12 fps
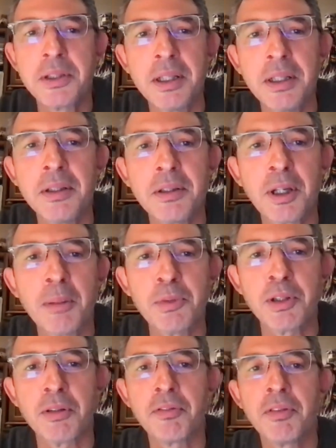in terms
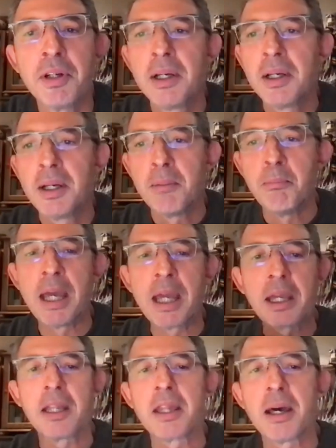of
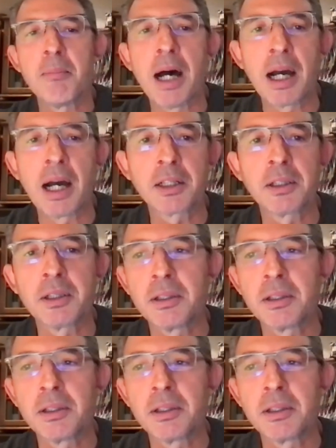making them act